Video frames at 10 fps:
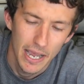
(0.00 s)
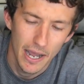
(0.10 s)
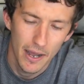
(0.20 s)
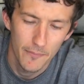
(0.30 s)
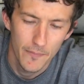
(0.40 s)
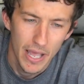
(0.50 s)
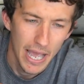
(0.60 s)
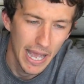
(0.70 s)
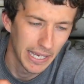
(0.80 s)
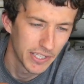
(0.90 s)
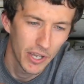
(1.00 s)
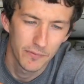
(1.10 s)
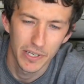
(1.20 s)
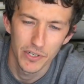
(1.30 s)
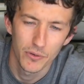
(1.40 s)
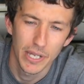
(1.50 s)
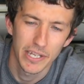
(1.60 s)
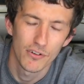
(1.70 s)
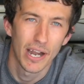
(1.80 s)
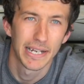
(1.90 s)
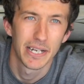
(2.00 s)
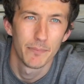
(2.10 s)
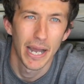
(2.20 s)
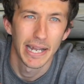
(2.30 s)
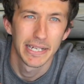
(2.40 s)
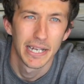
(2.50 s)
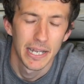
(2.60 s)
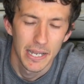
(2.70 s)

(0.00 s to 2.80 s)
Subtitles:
and hopefully you'll get your anchor back.